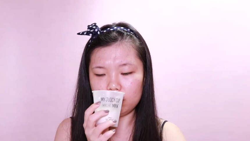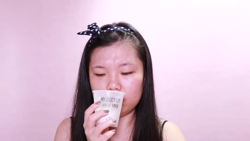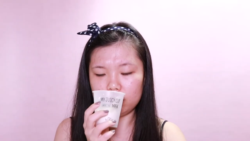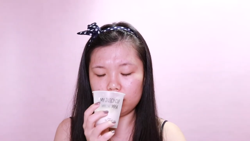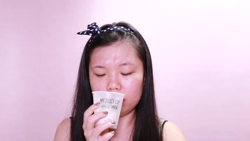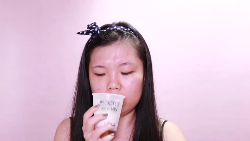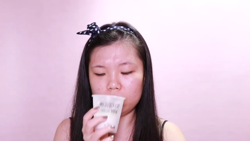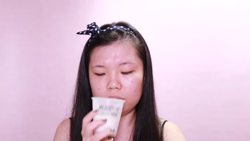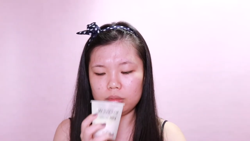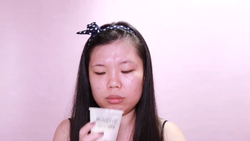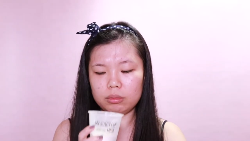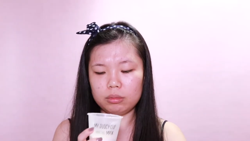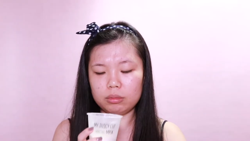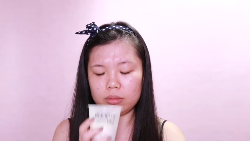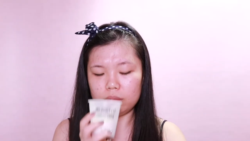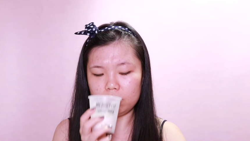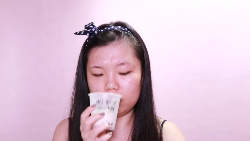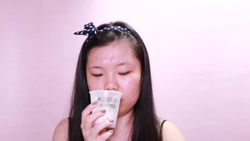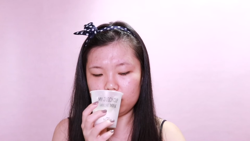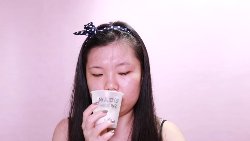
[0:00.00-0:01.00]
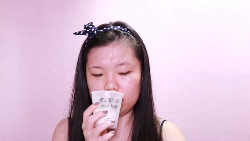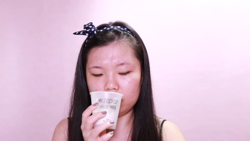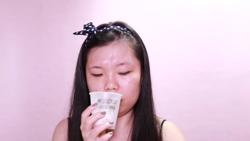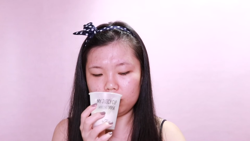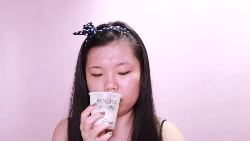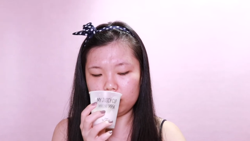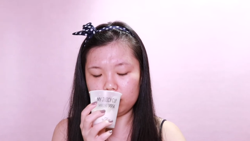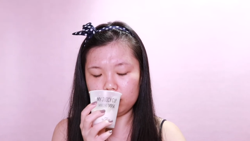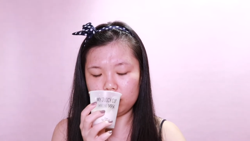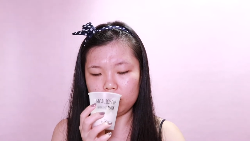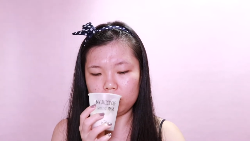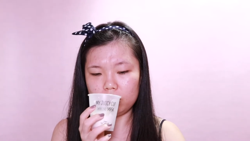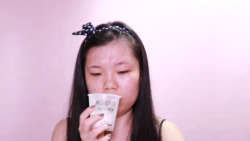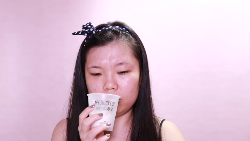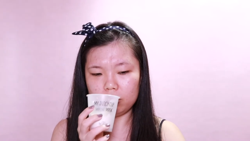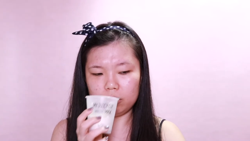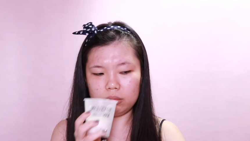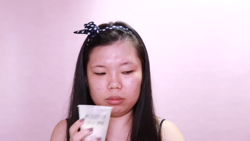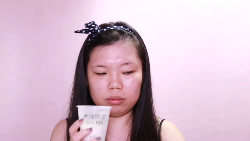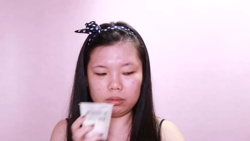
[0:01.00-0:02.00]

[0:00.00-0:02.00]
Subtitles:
Nobody speaks.